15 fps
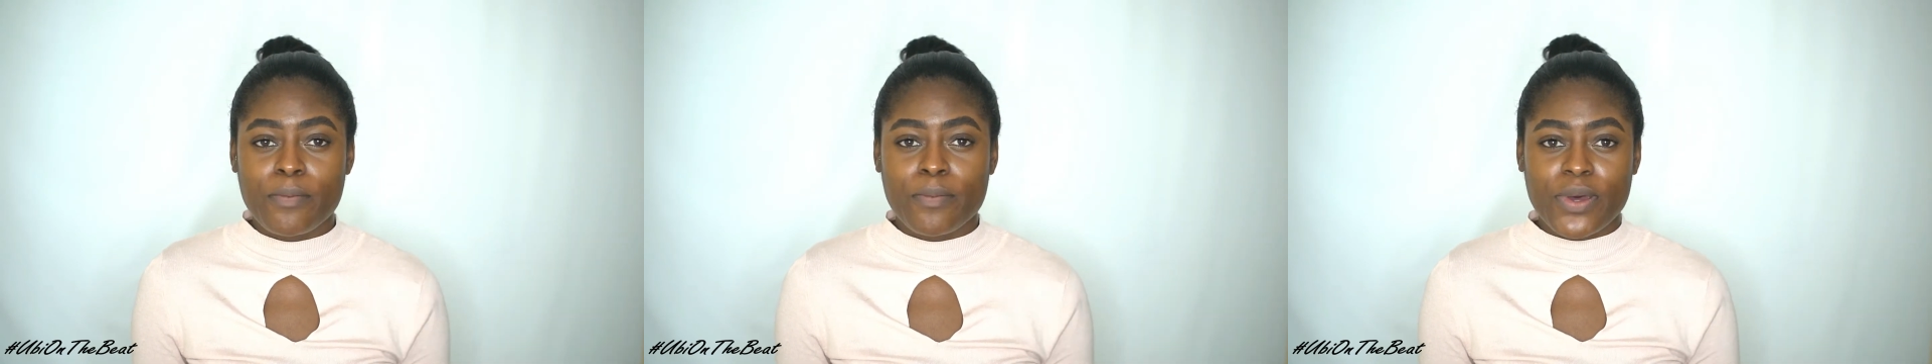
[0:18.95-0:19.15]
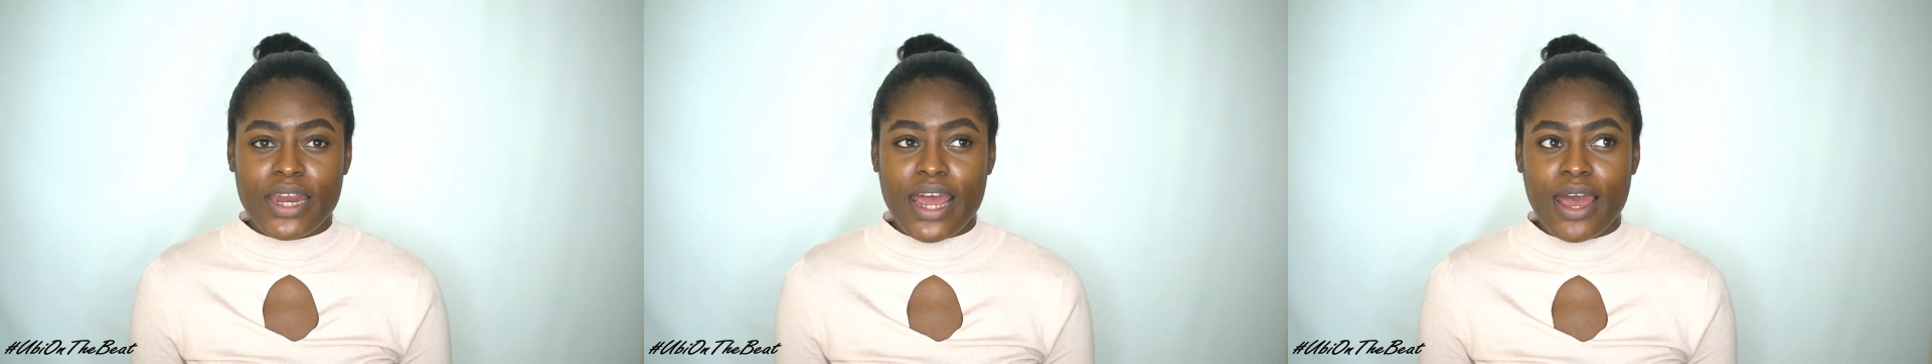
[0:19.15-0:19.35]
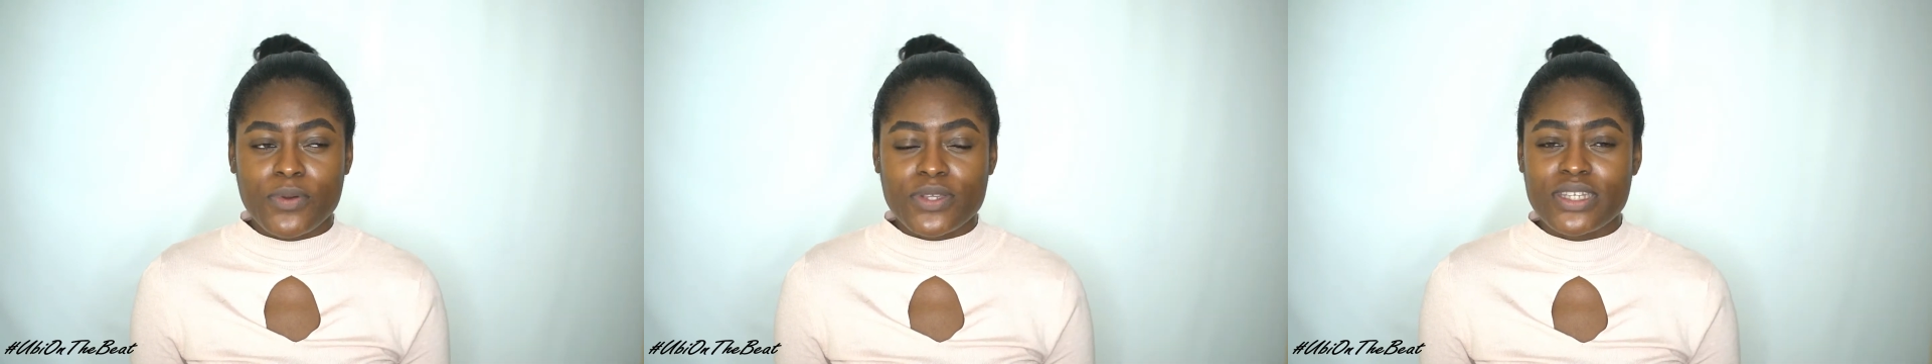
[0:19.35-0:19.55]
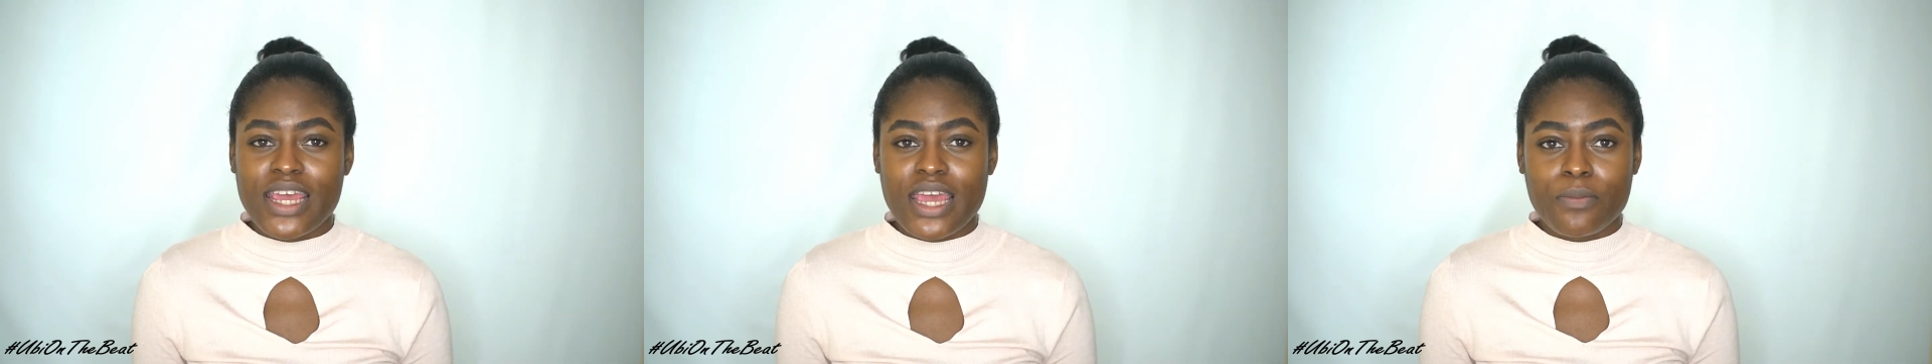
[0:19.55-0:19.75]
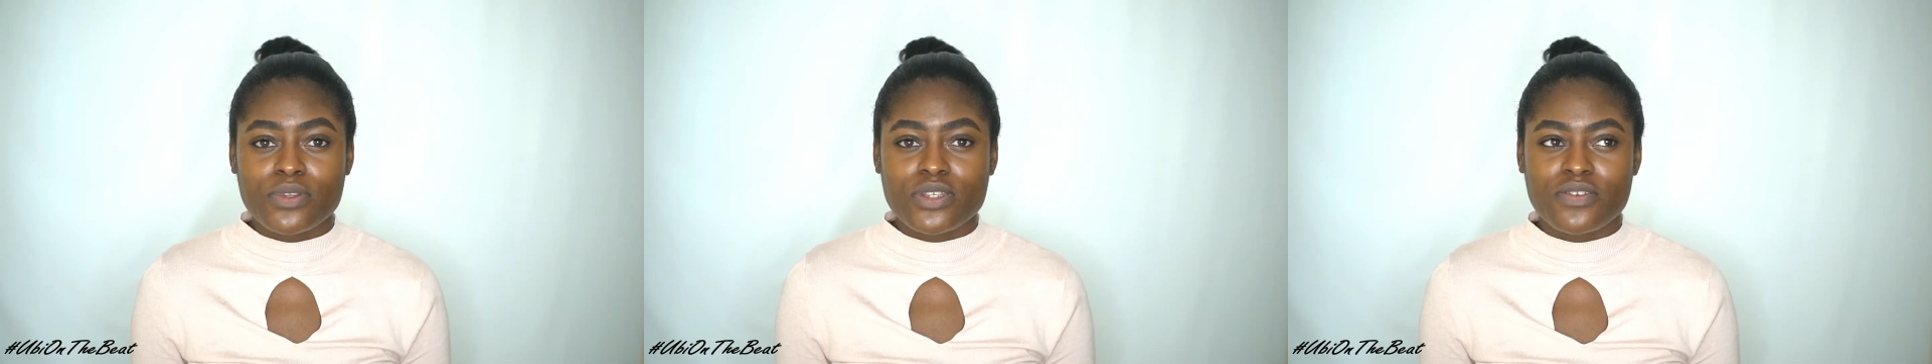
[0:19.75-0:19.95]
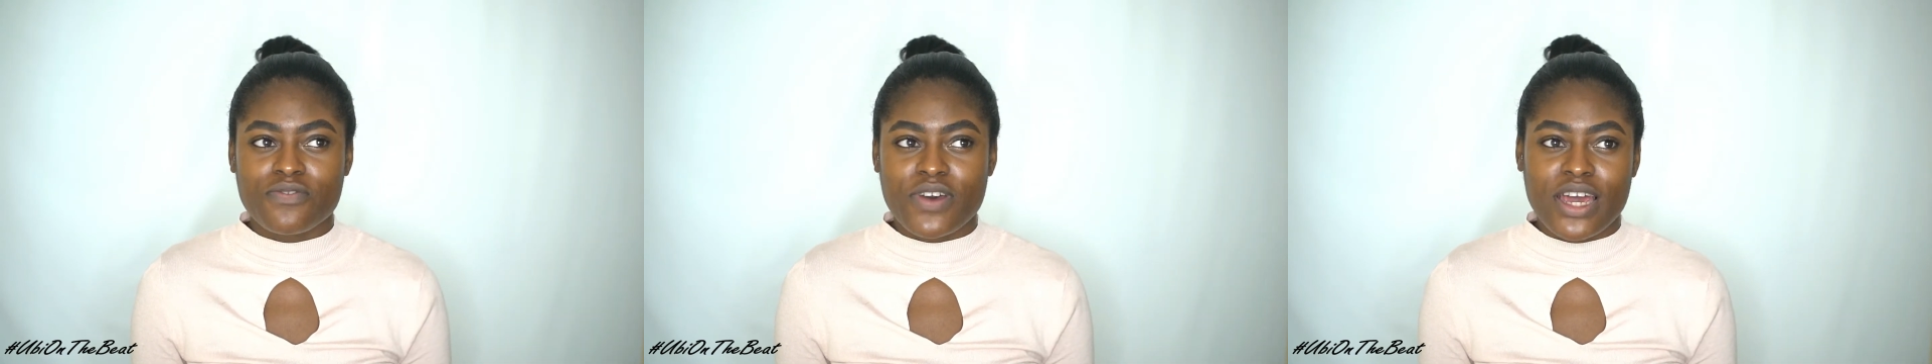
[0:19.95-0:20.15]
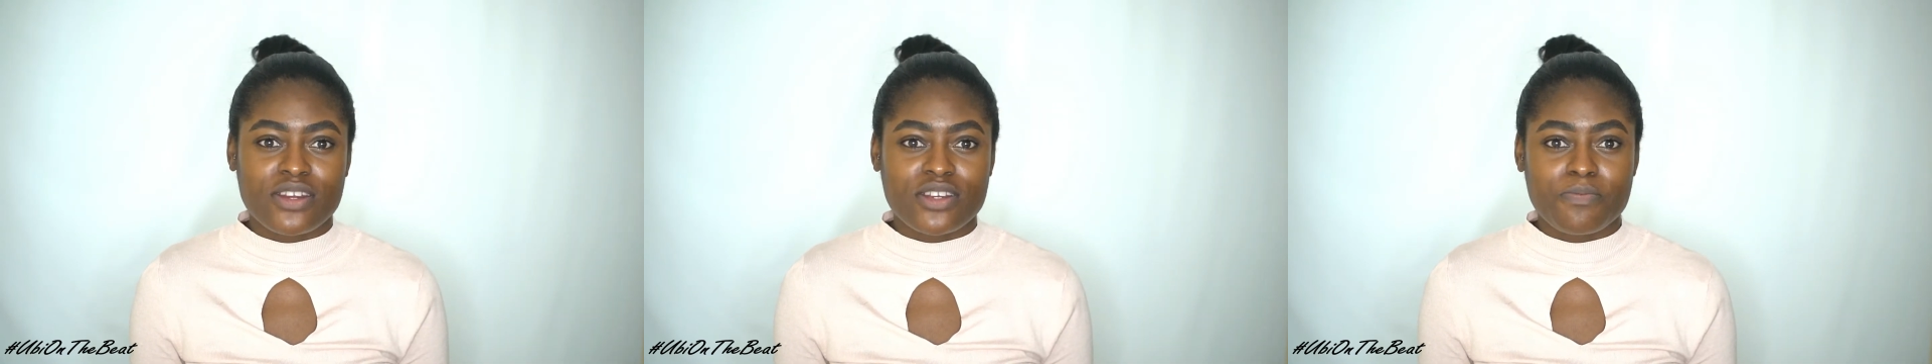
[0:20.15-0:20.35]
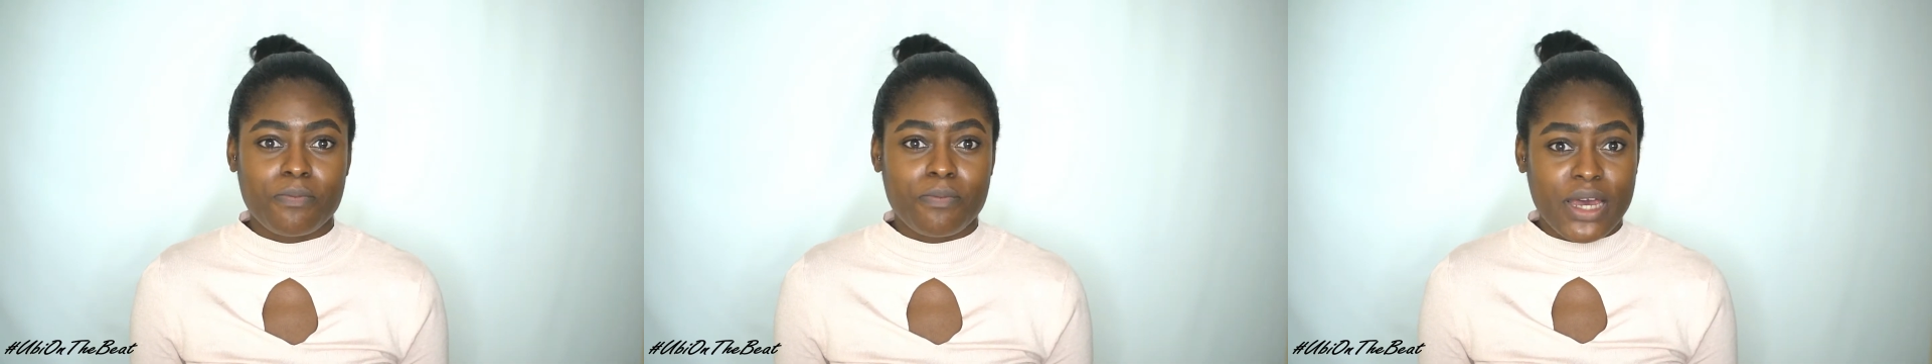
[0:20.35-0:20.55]
but I wasn't able to
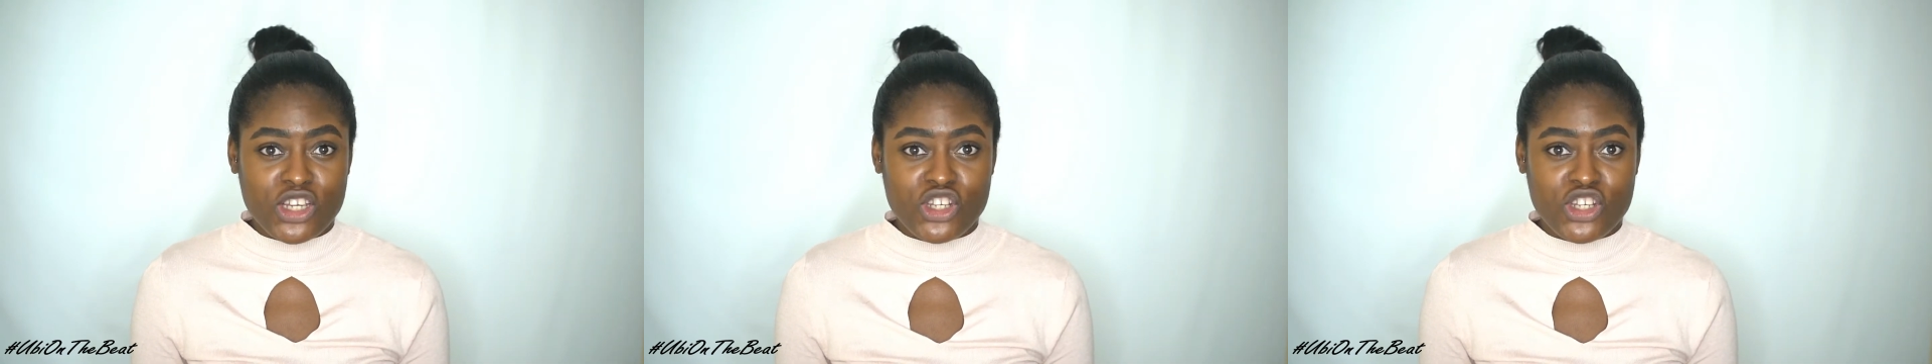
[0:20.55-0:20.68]
find my